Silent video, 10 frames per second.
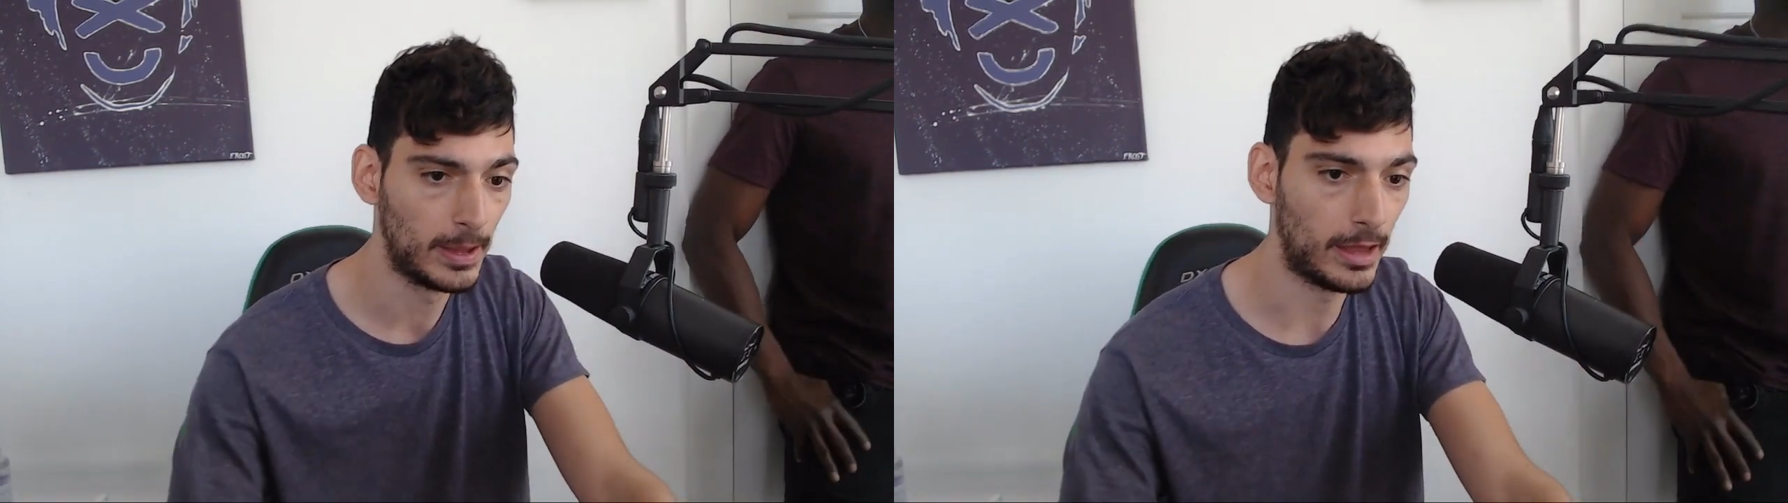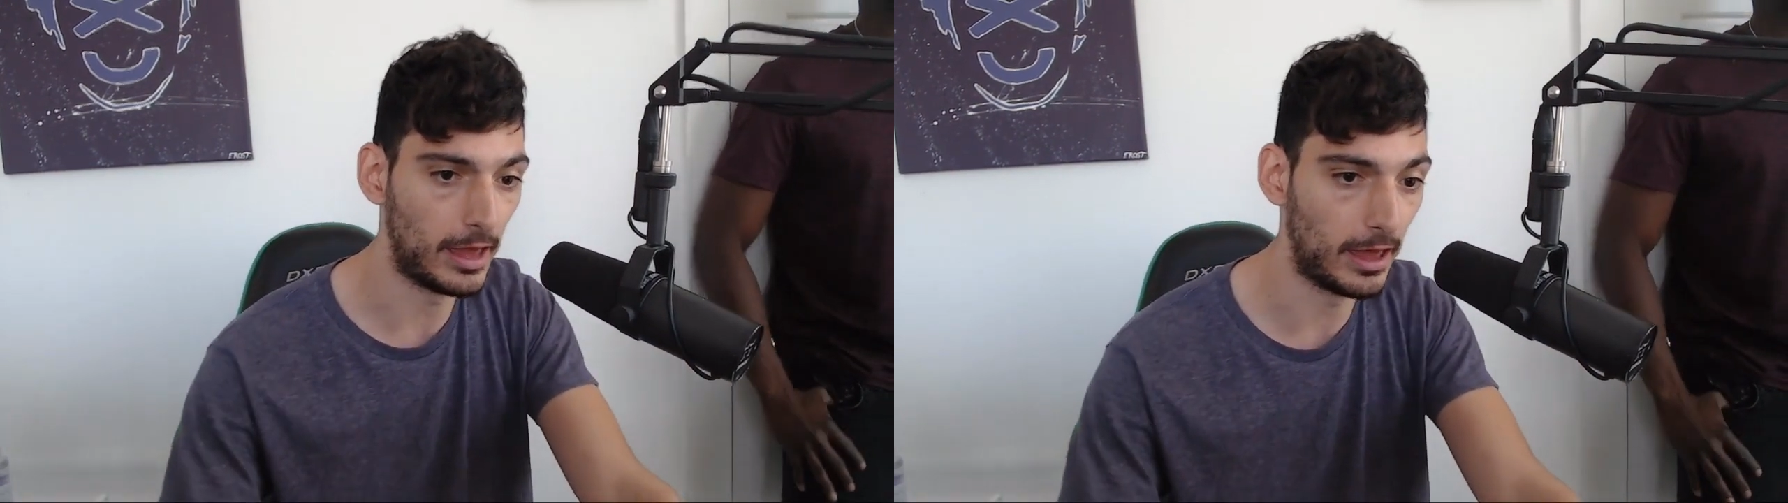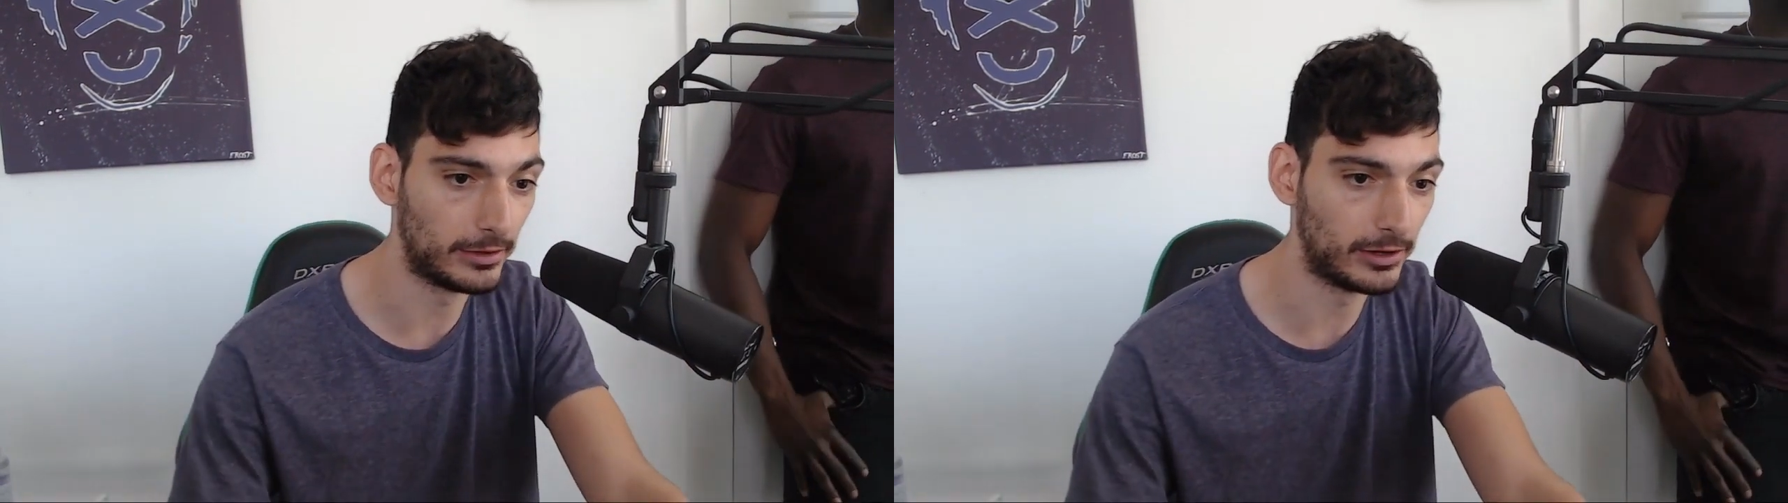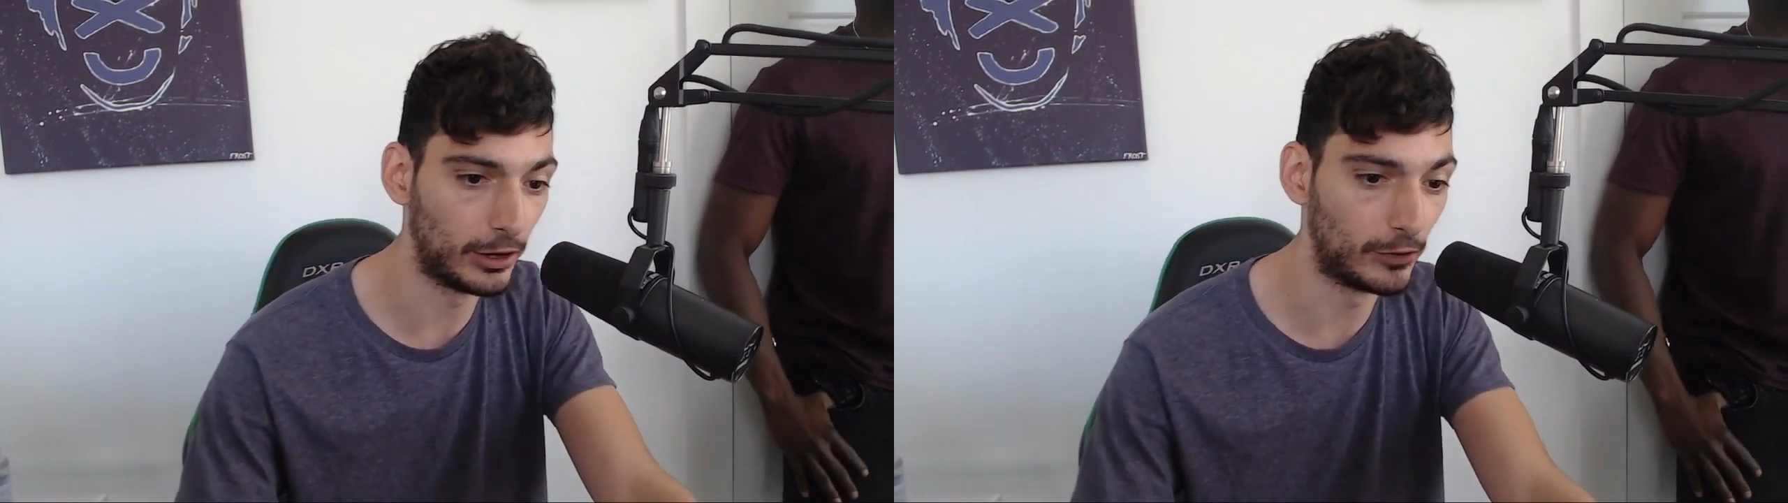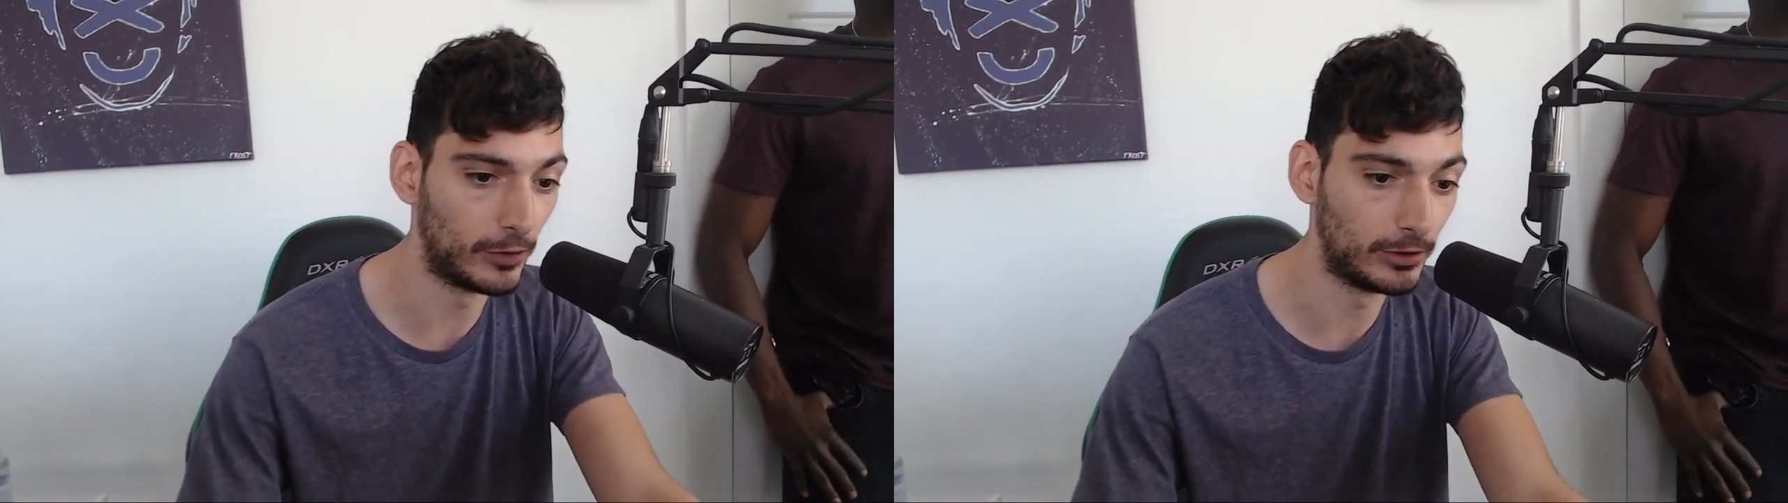Uh,
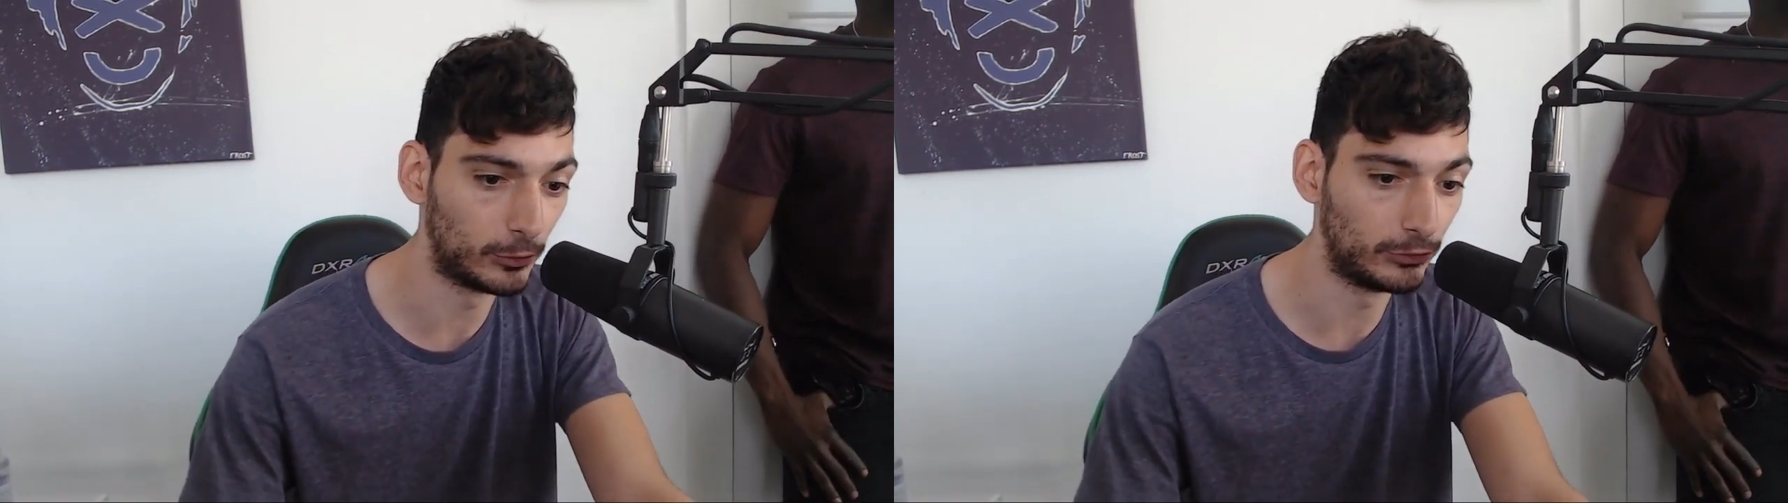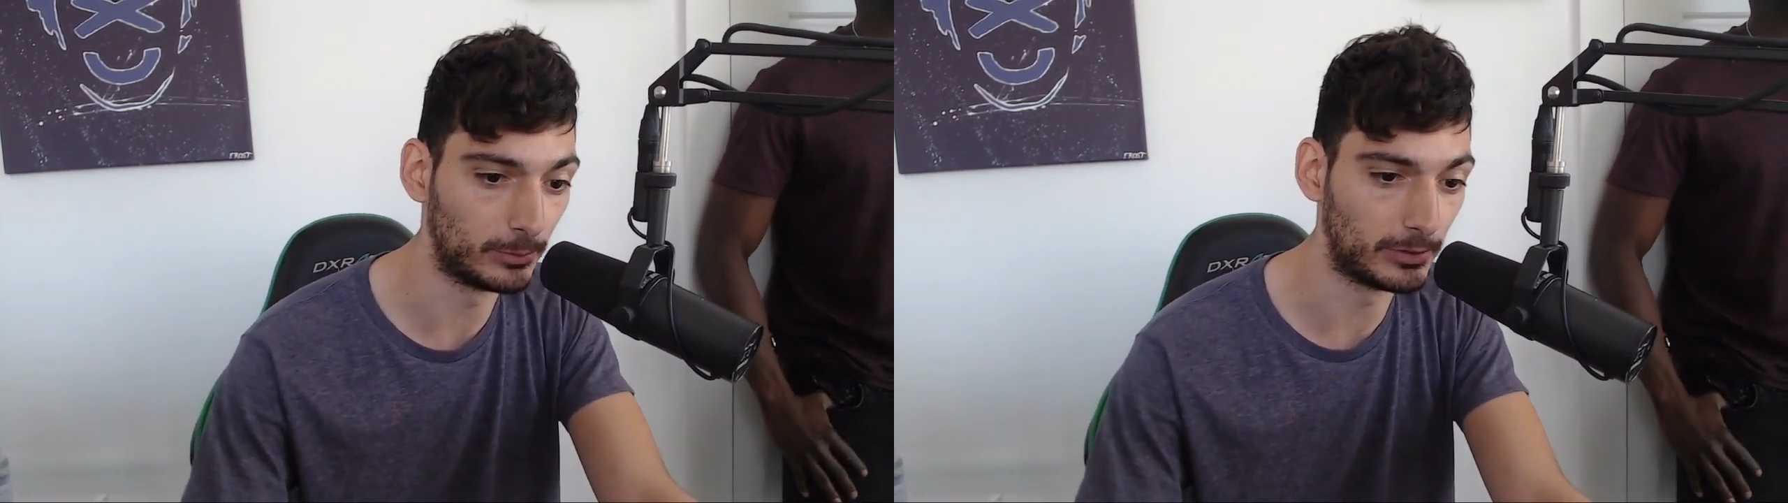Gary Ray, yo, what's up,